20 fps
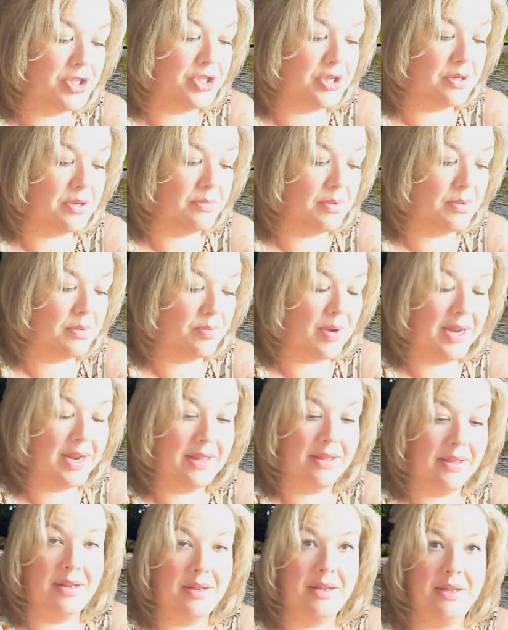year would write
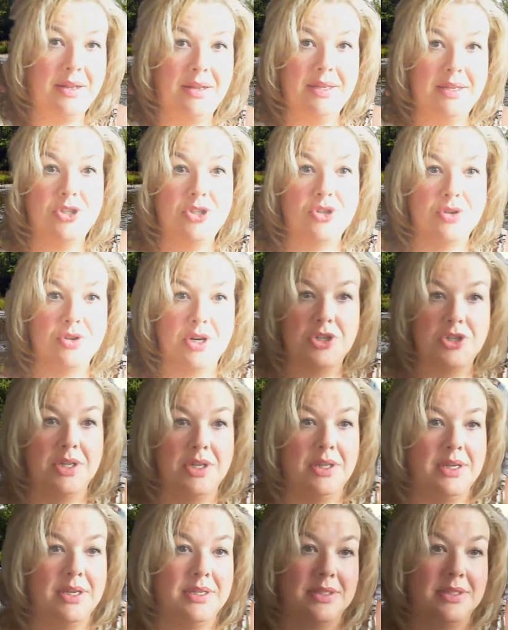little instruction
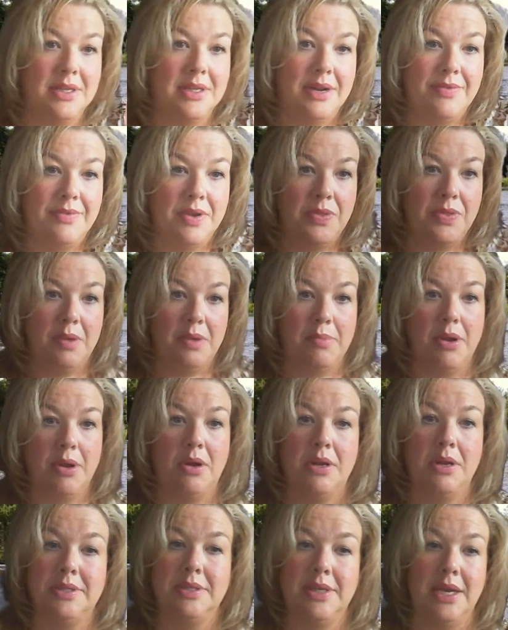lists and everything, but
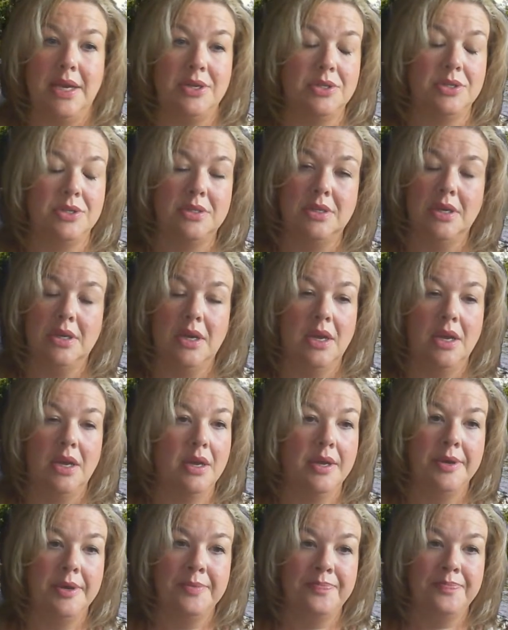honestly,
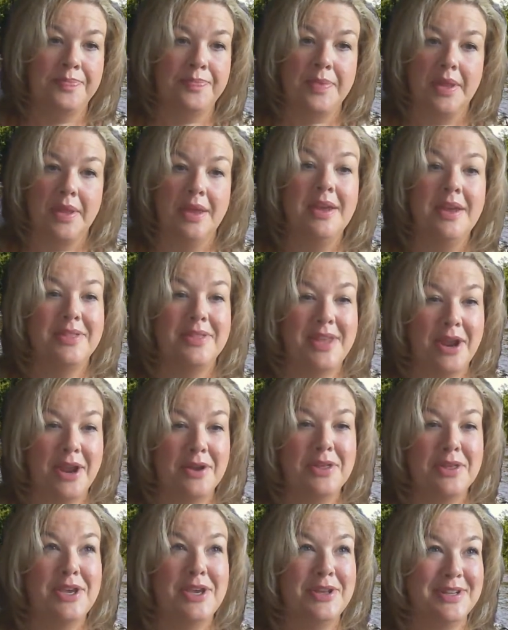they are
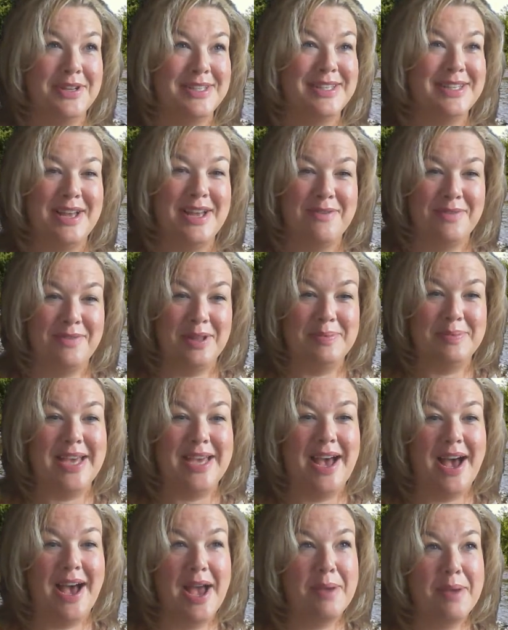the cutest little envelopes. Yeah,
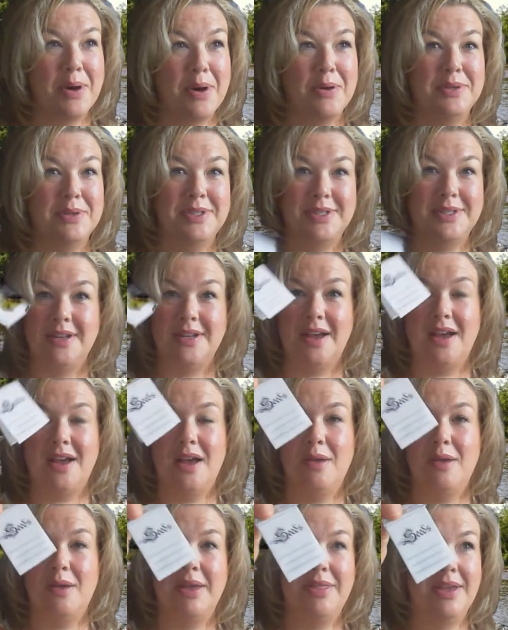I posted,
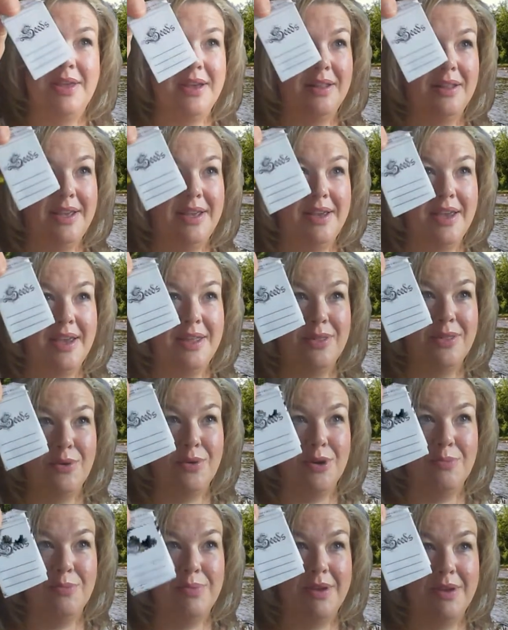I think, a link in the
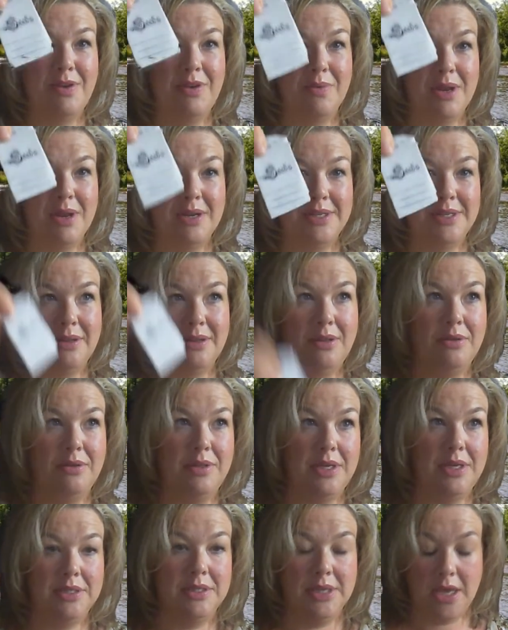group if you want to download
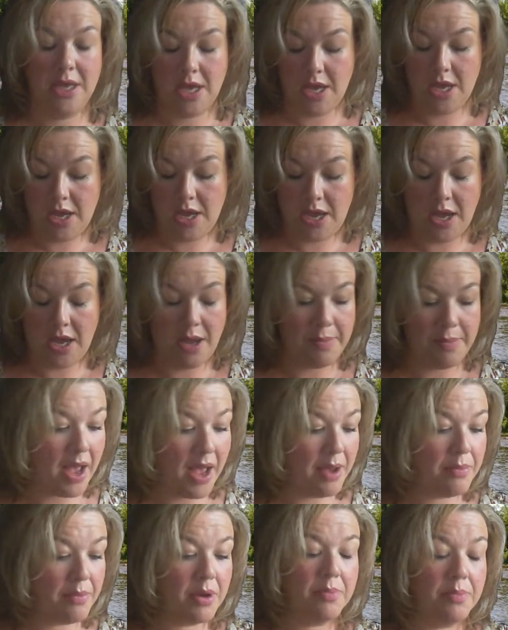these. I
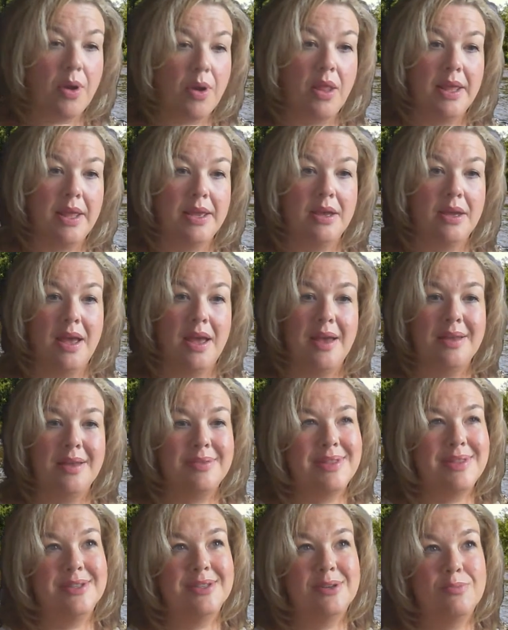will probably,
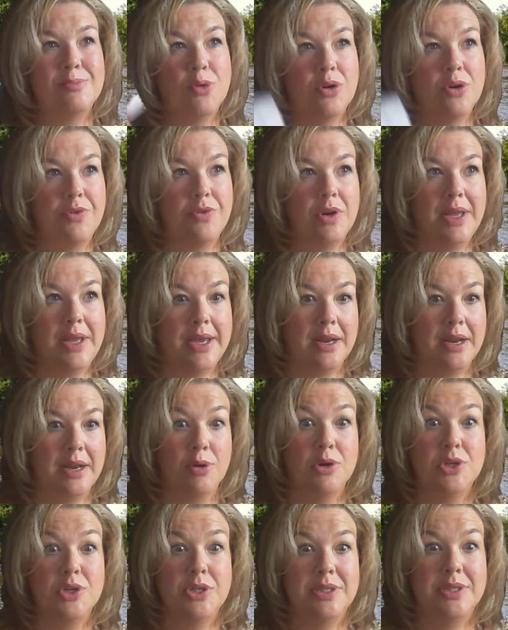these are more for like an
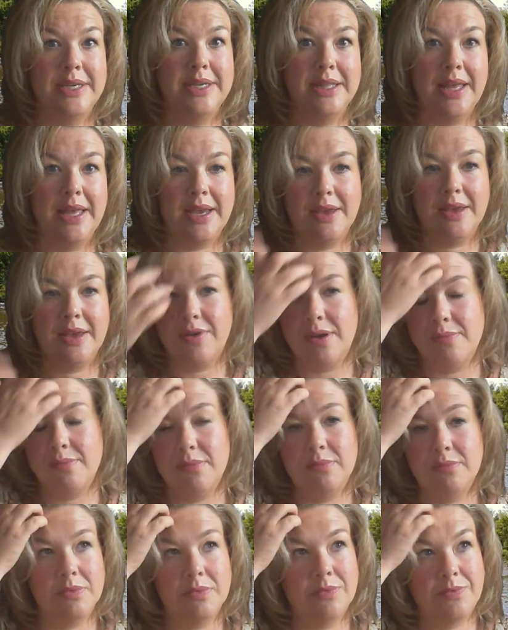emergency, like if I'm
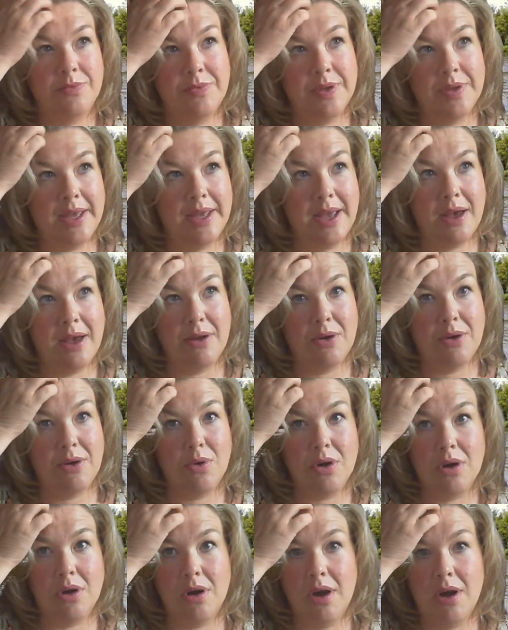filling out an
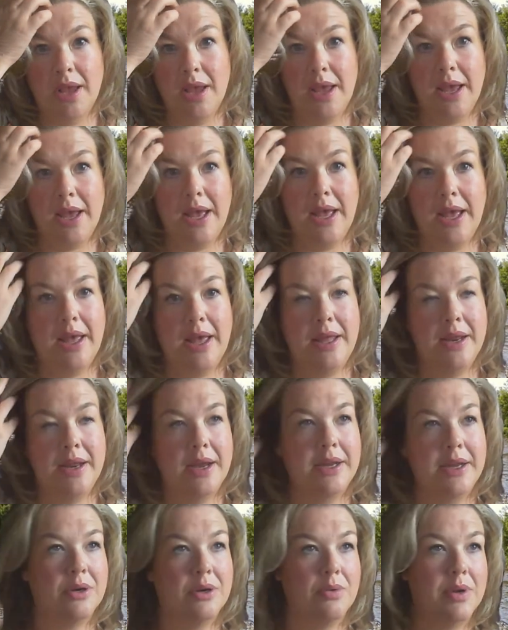order and I
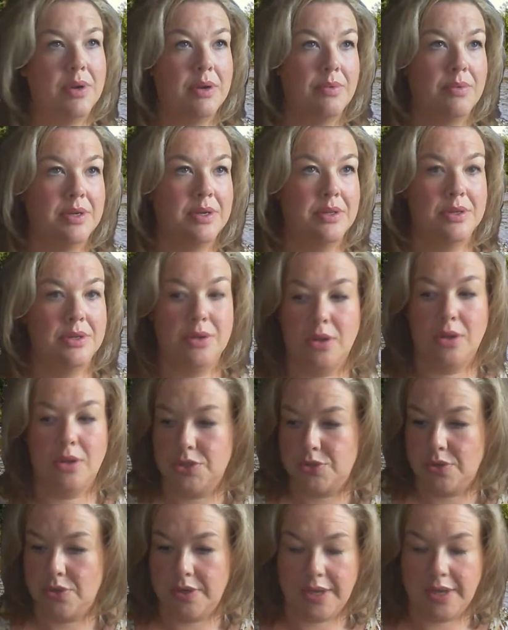don't want to run to the dollar
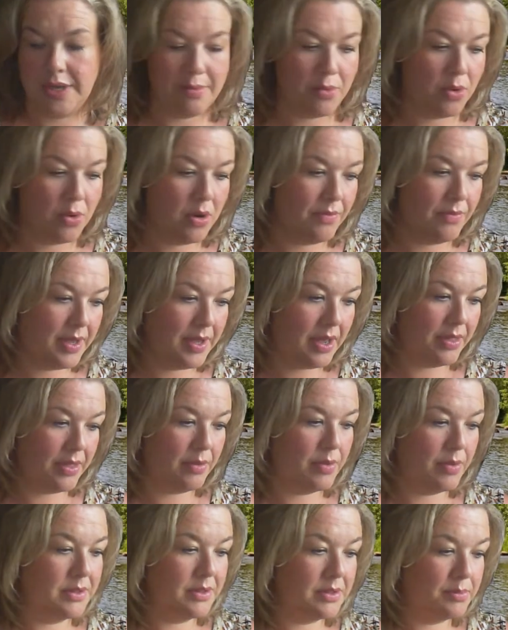store and get more of the other
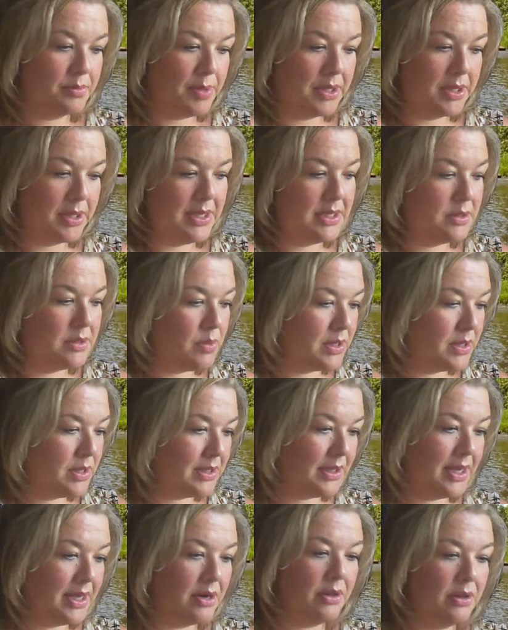ones. But these ones,
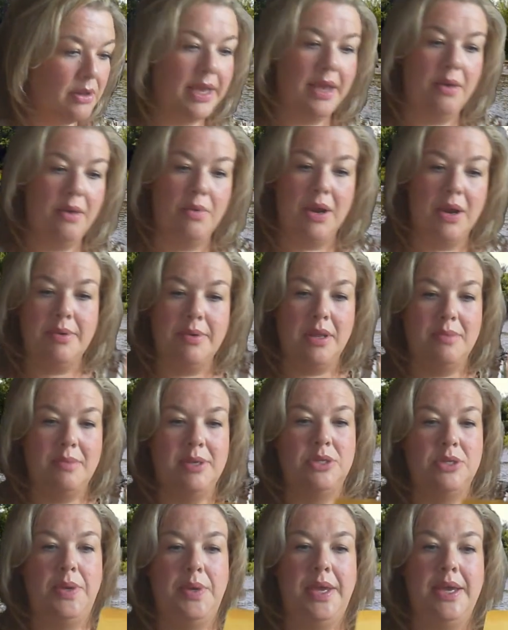literally what I'm going to be
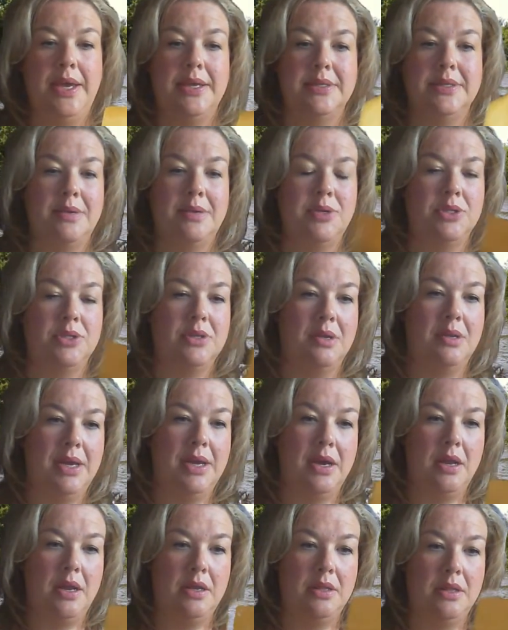doing is I'm just going to be
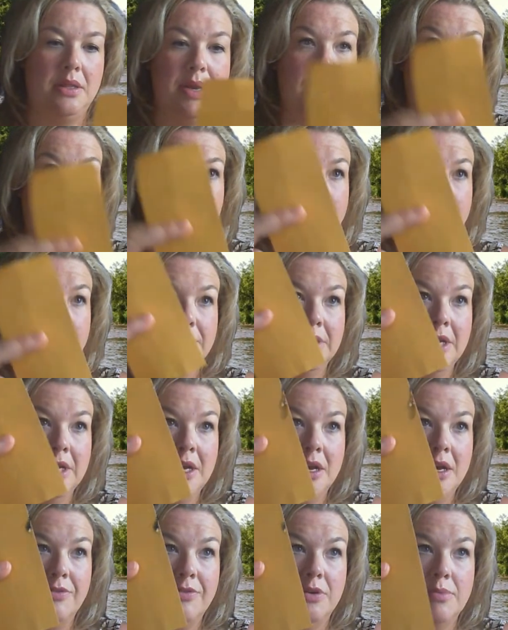cutting them in half
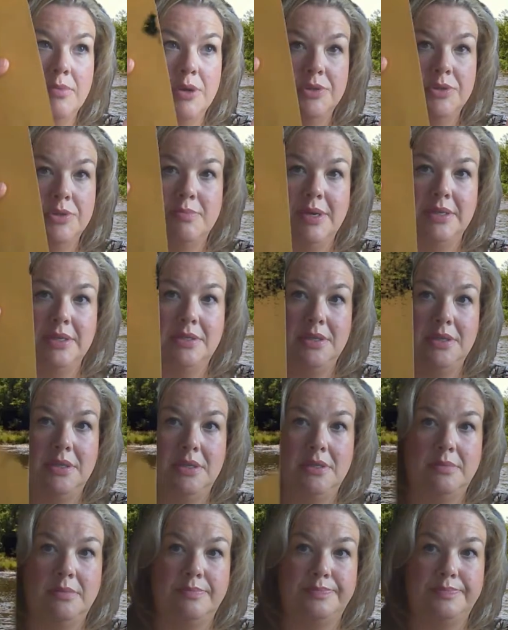for most of my seeds.